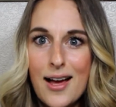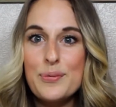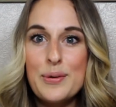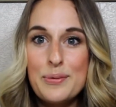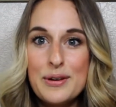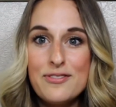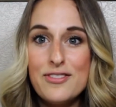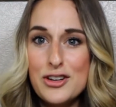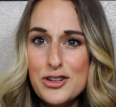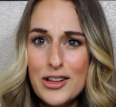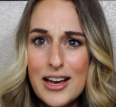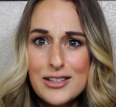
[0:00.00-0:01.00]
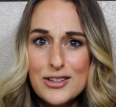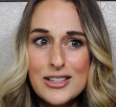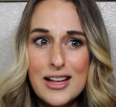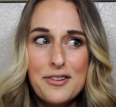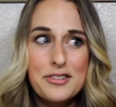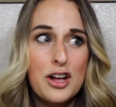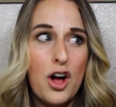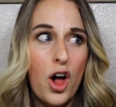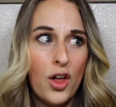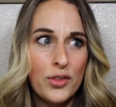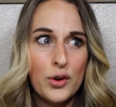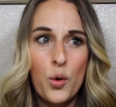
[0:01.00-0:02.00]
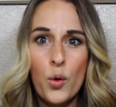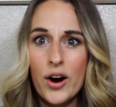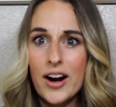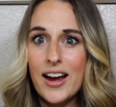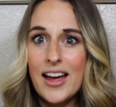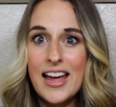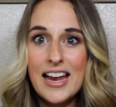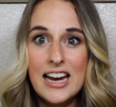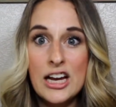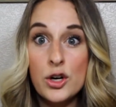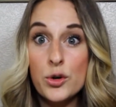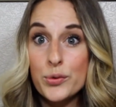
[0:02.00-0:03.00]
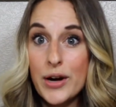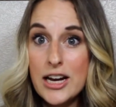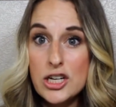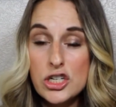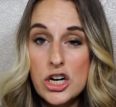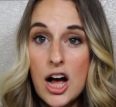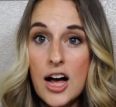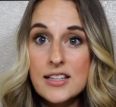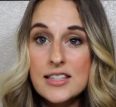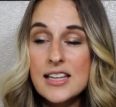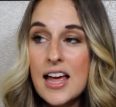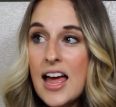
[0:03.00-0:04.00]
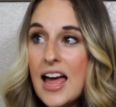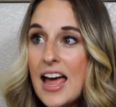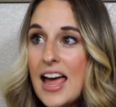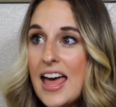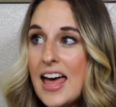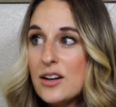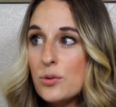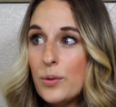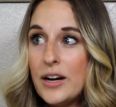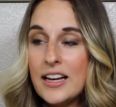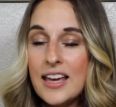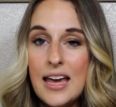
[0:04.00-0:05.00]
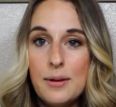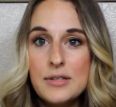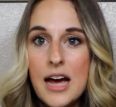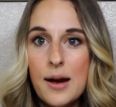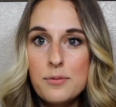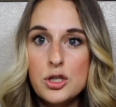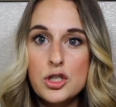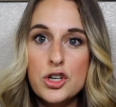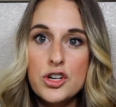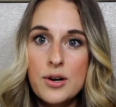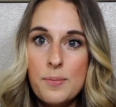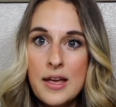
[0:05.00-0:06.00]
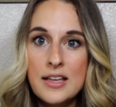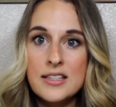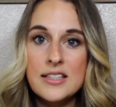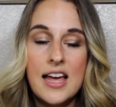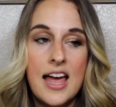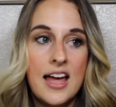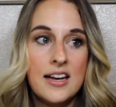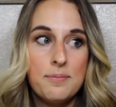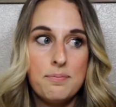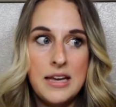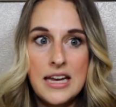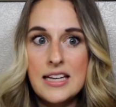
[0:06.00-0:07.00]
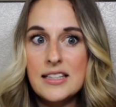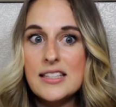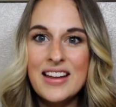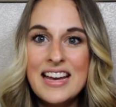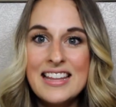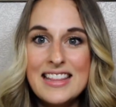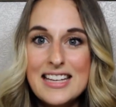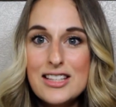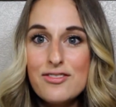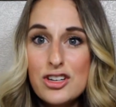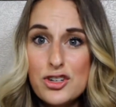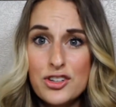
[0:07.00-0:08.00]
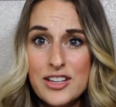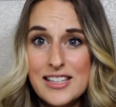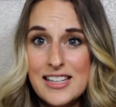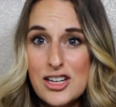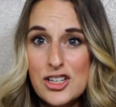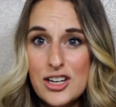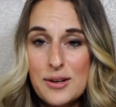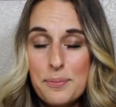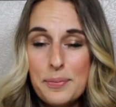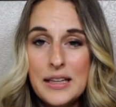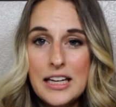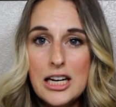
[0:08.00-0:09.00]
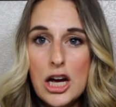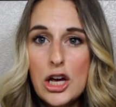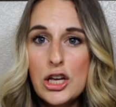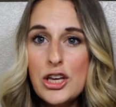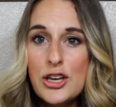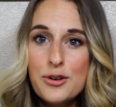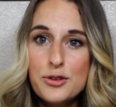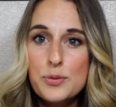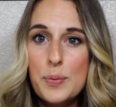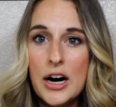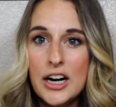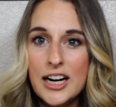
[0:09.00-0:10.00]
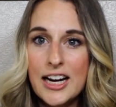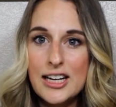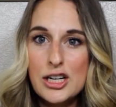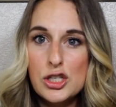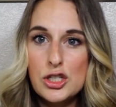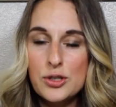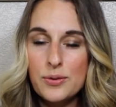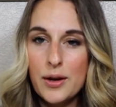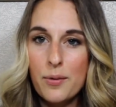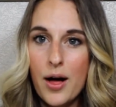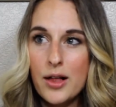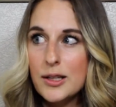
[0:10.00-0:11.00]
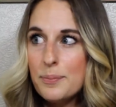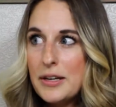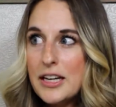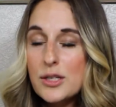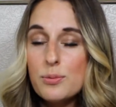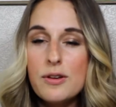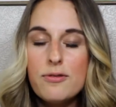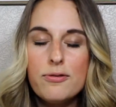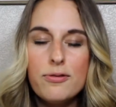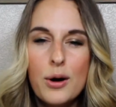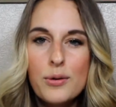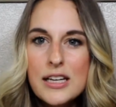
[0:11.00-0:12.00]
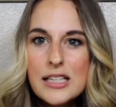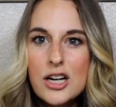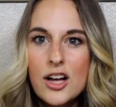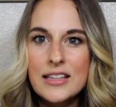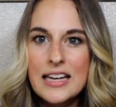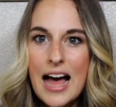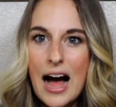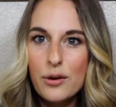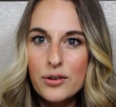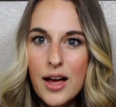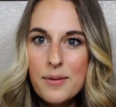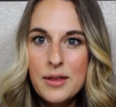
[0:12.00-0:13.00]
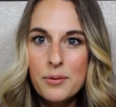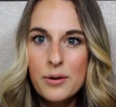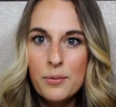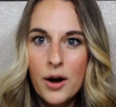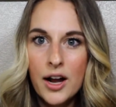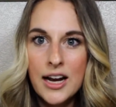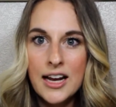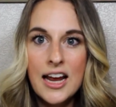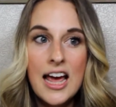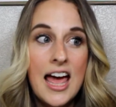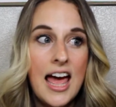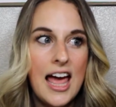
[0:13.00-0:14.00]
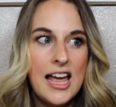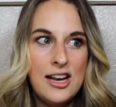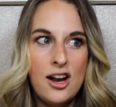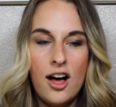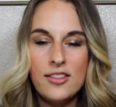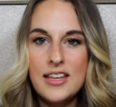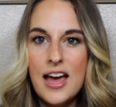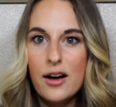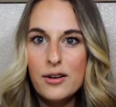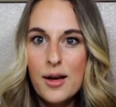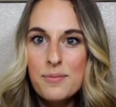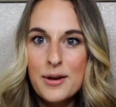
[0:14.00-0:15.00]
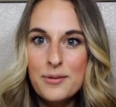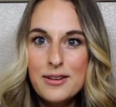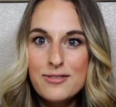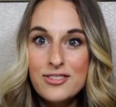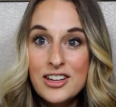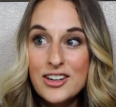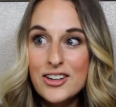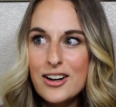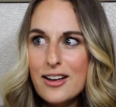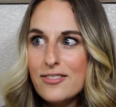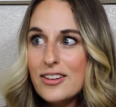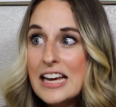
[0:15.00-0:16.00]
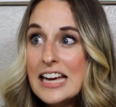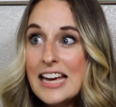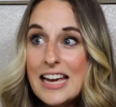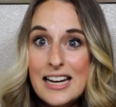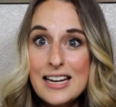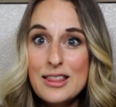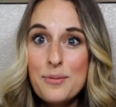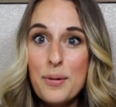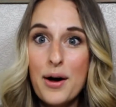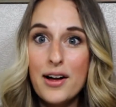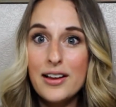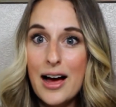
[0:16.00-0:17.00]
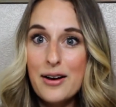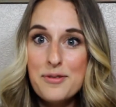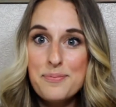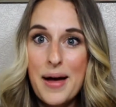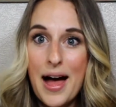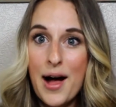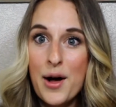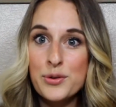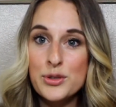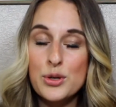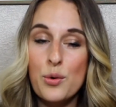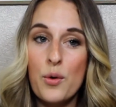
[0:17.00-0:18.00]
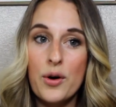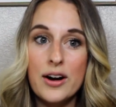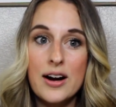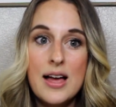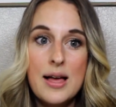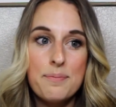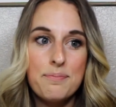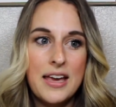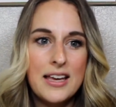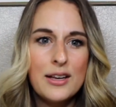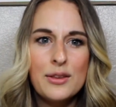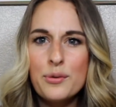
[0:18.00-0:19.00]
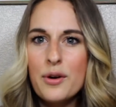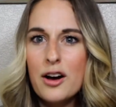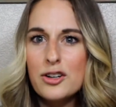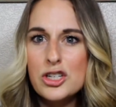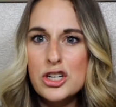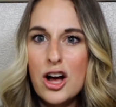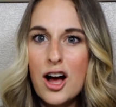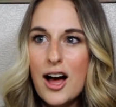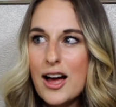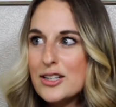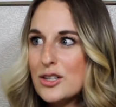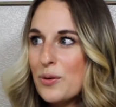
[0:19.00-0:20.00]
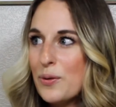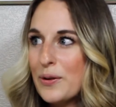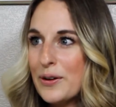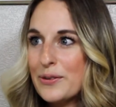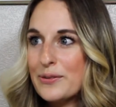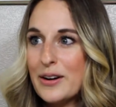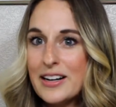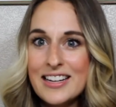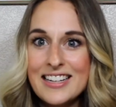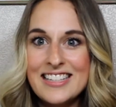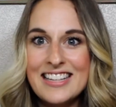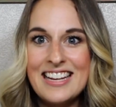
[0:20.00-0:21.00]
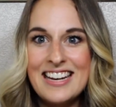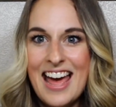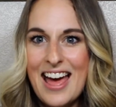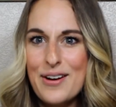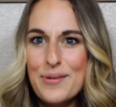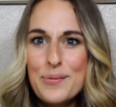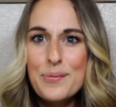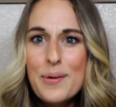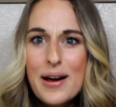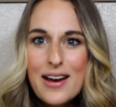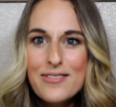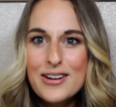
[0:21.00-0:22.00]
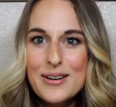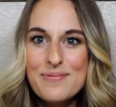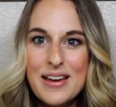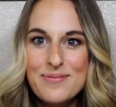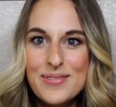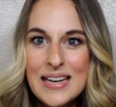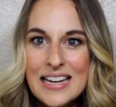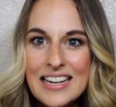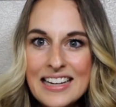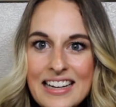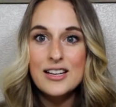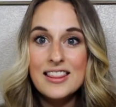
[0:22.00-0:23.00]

We would visualize ourselves on the court hitting great shots. And when it came time to tournaments and meets, this visualization played a huge part in us doing well because we focused on the outcome that we wanted and not the outcome that we feared of hitting the ball out of bounds or making the wrong shot or running into the net, whatever it may be.